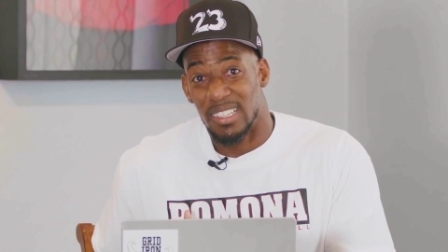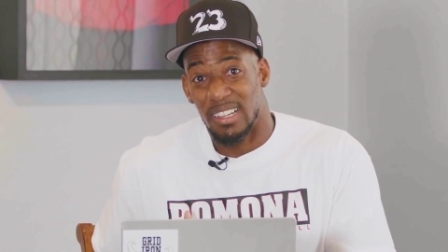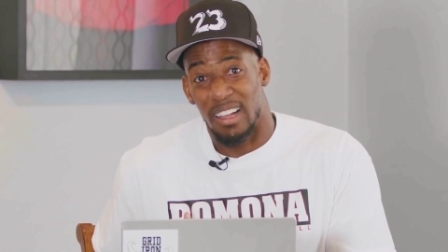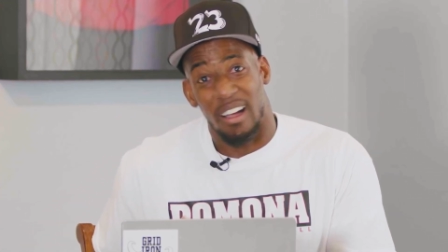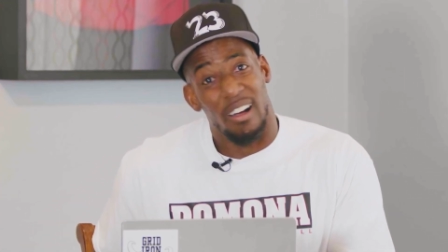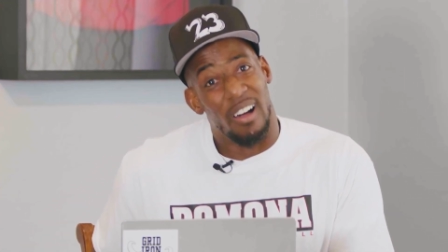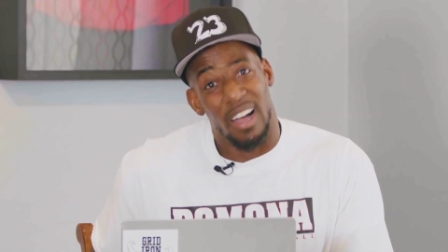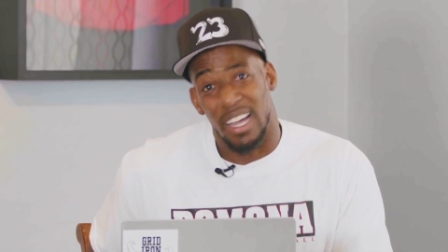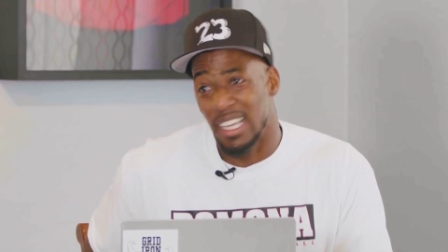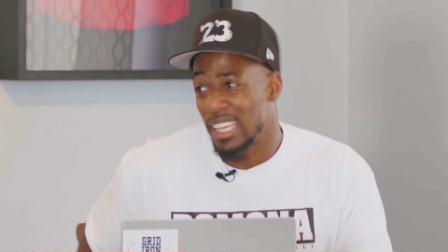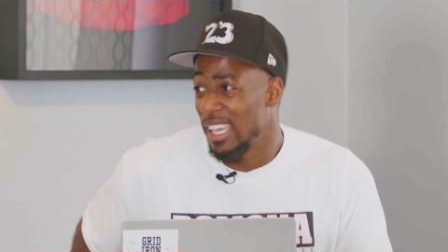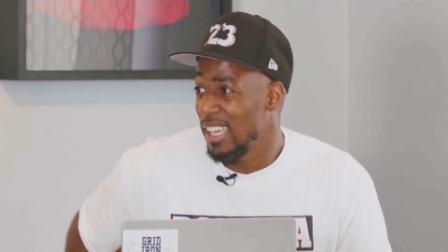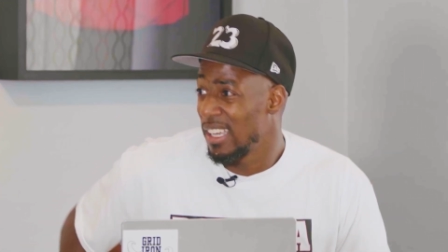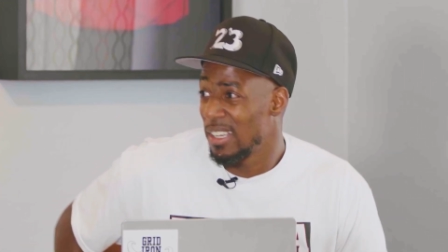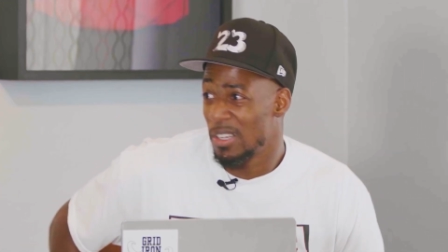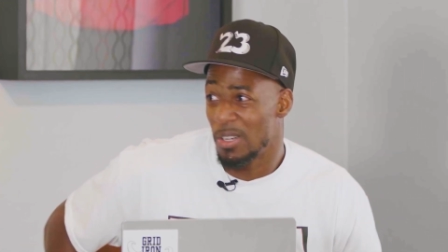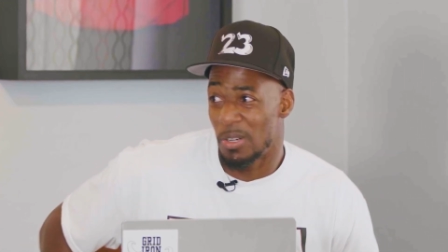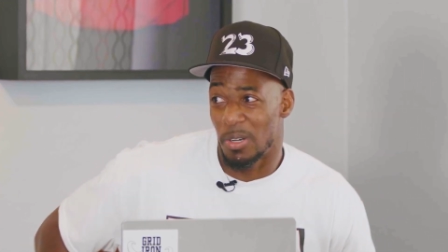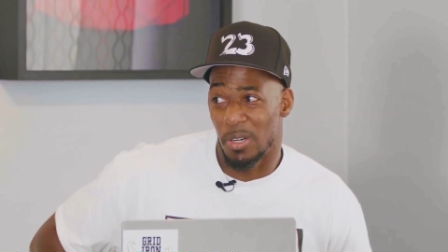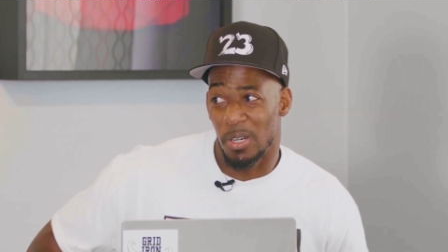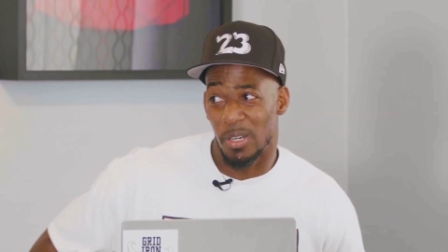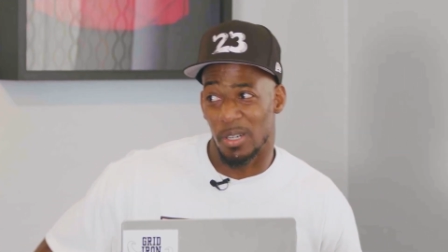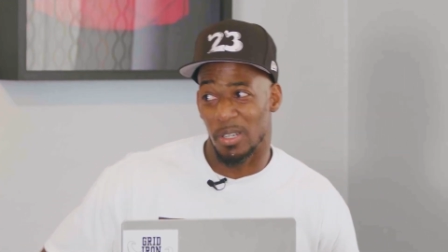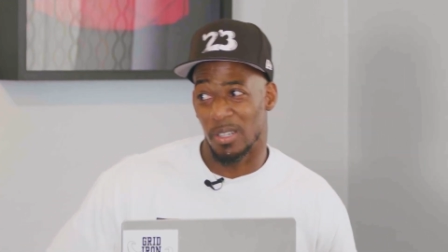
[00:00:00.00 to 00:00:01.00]
oh, I can't
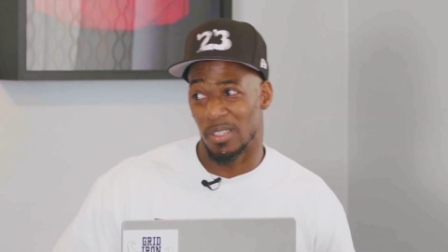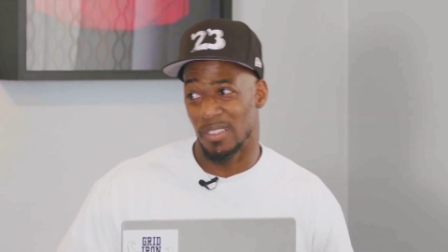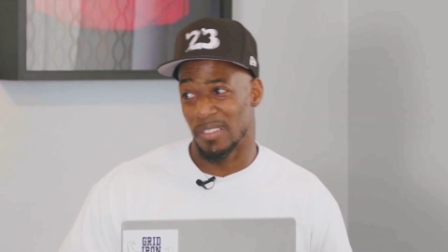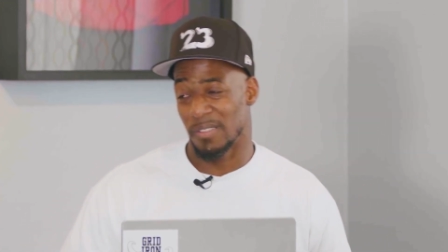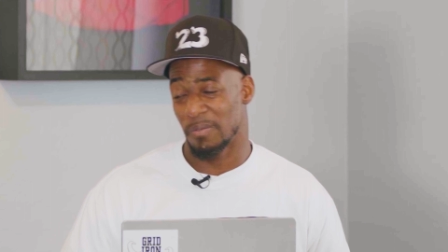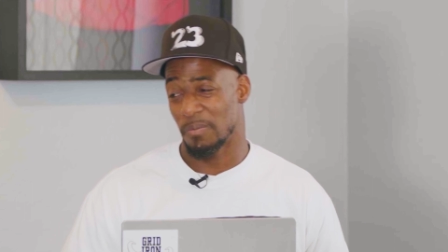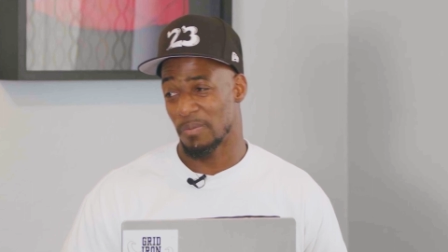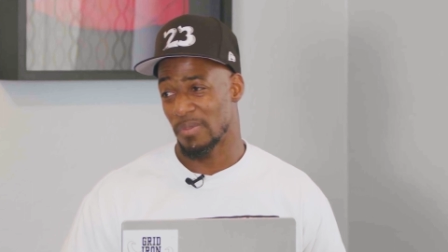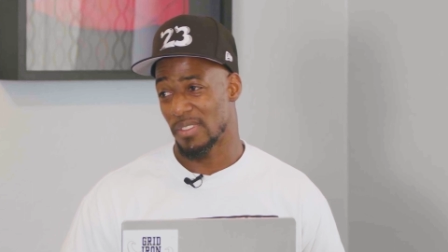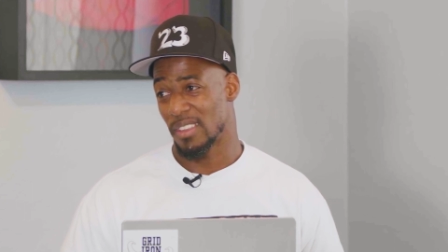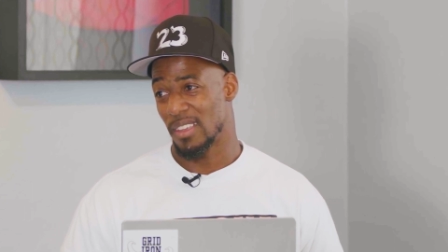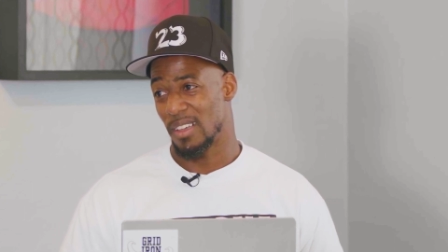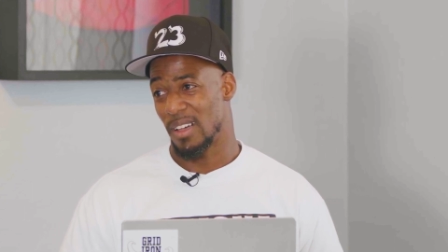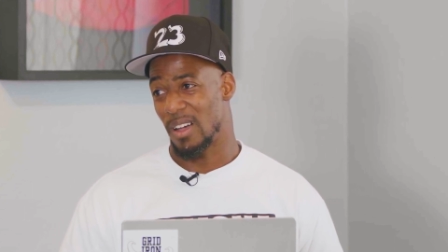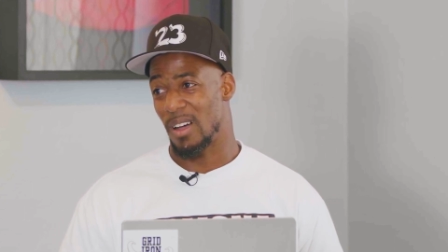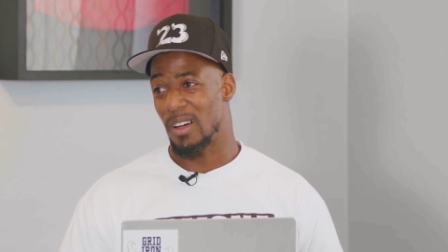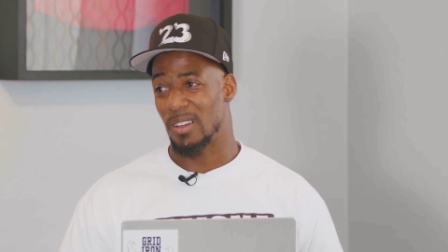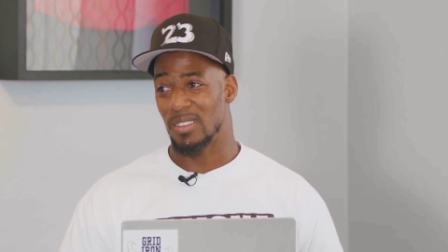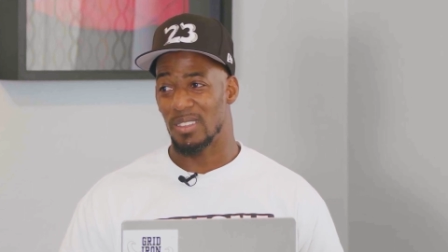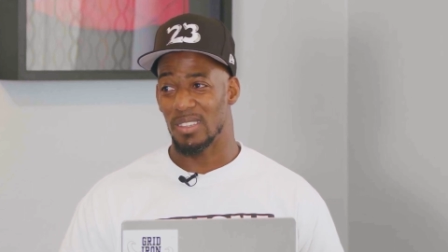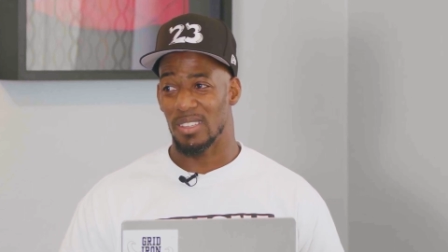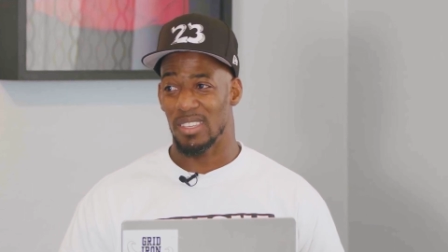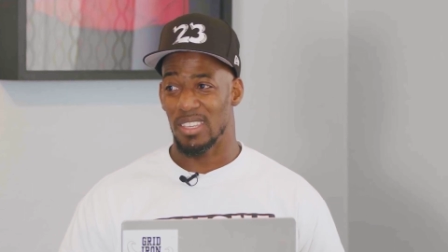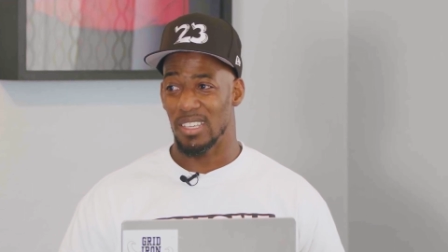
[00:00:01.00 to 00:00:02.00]
go home.
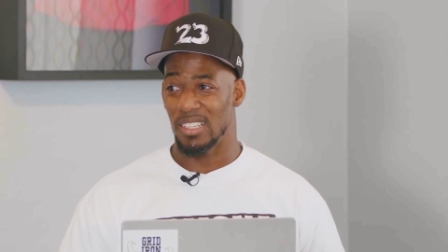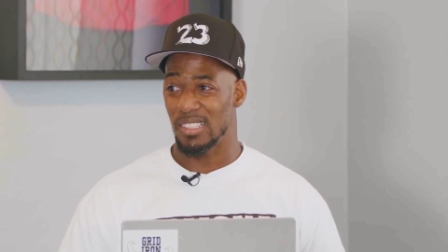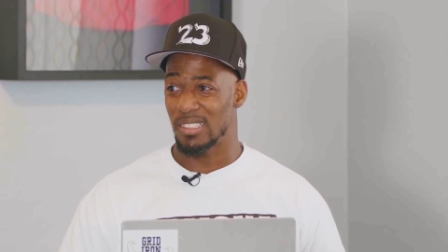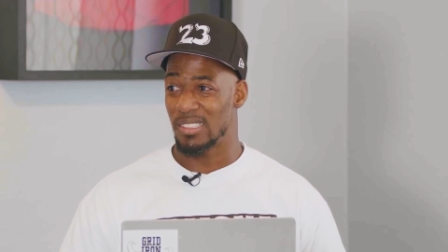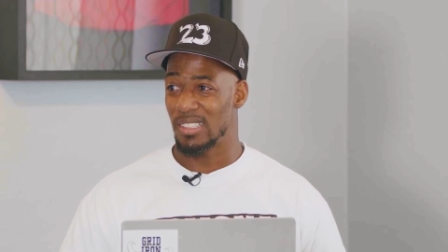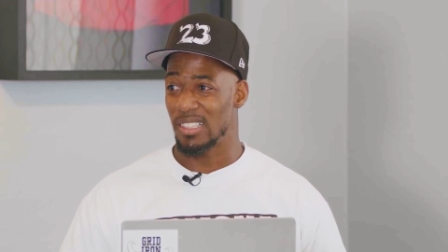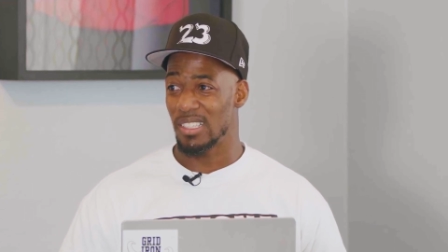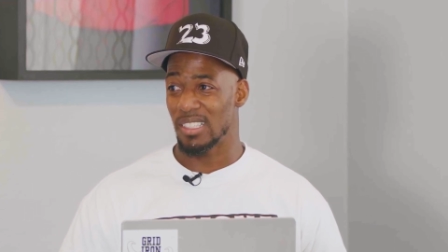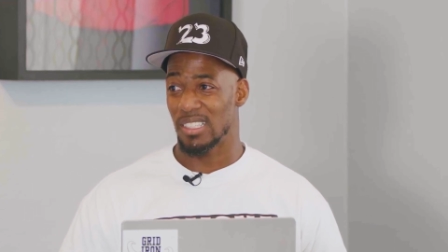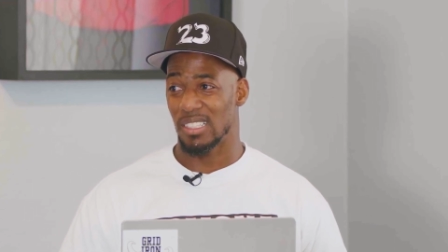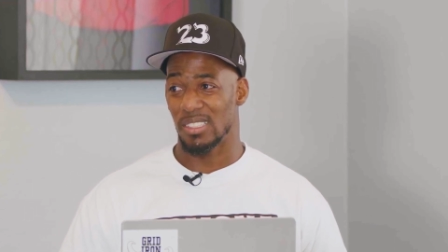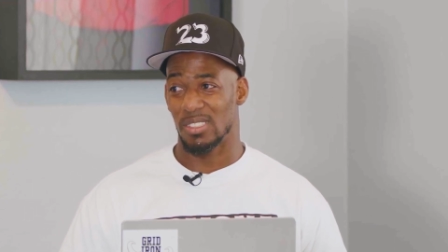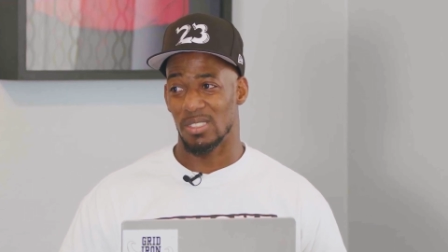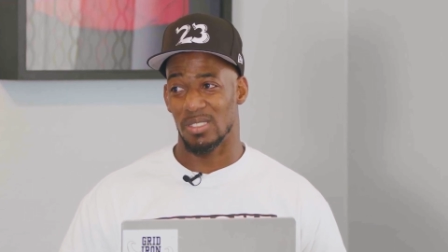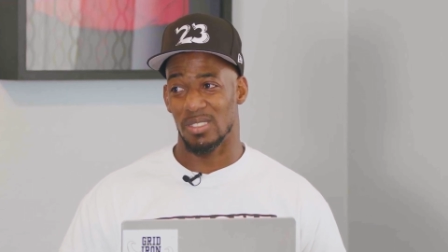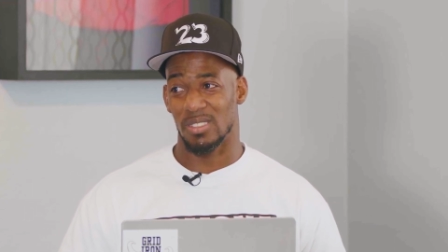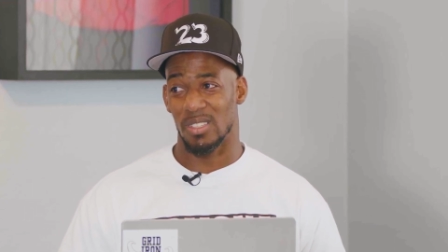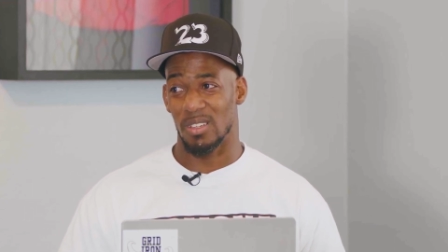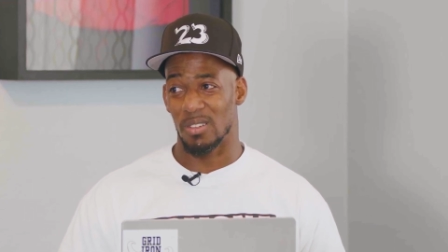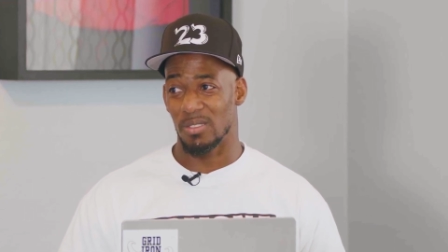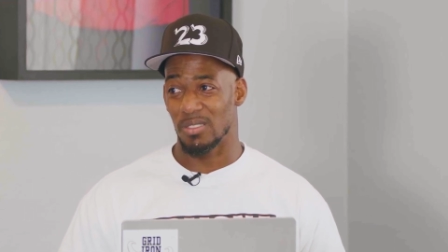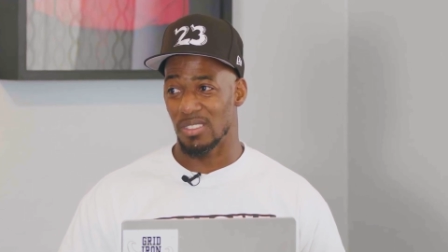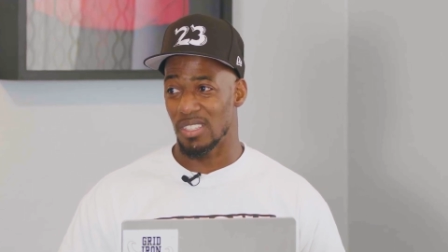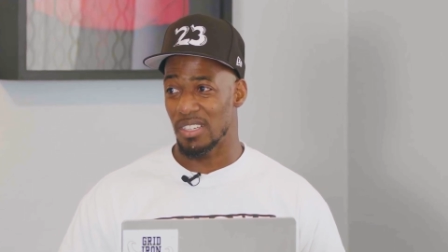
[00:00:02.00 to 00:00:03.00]
Oh, your kids look at you
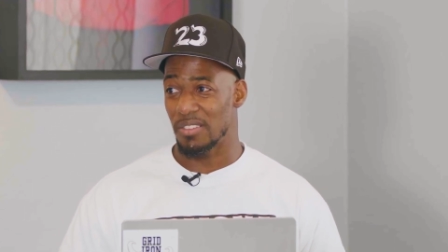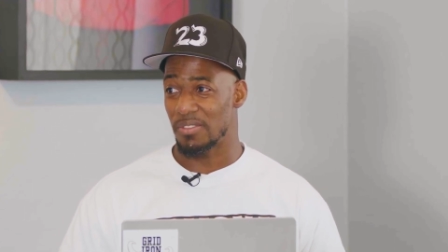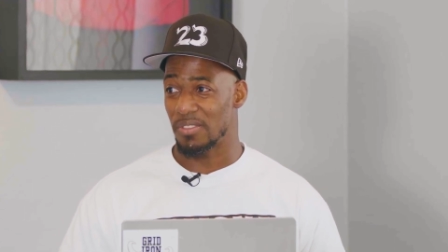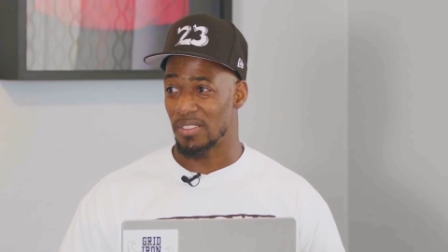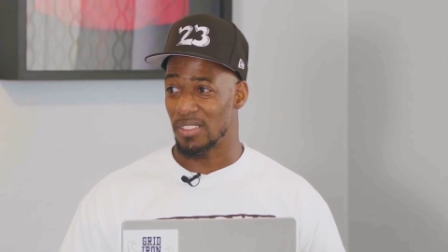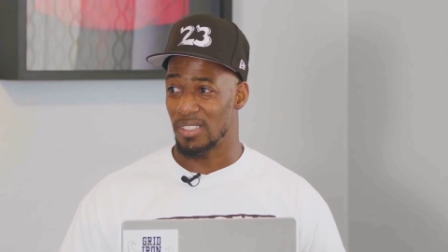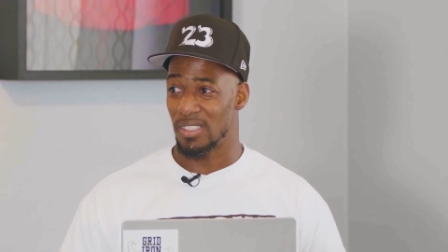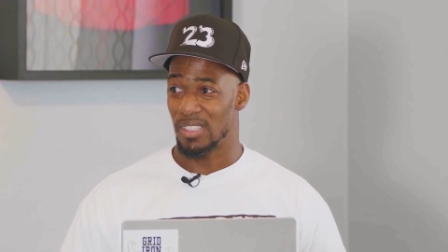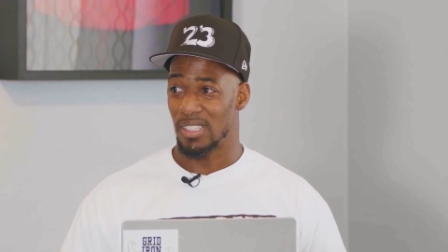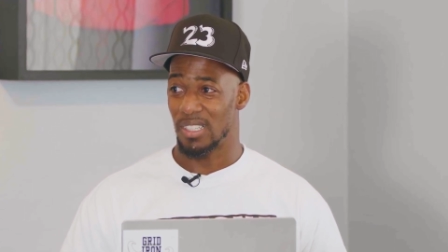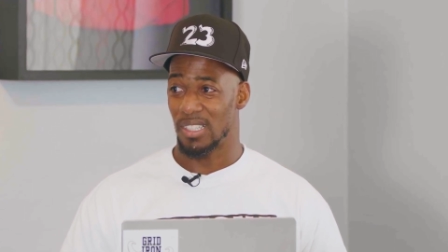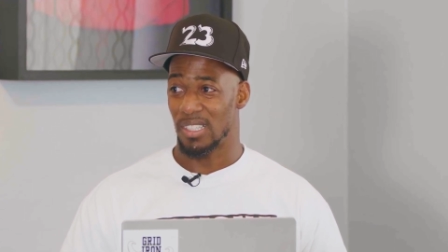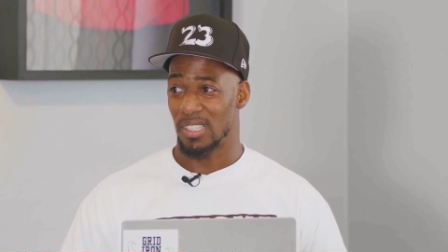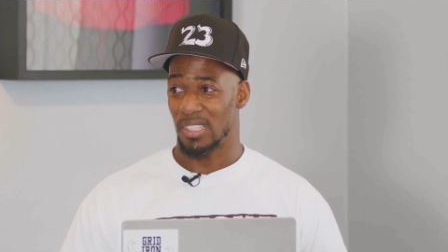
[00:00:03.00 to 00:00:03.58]
so different.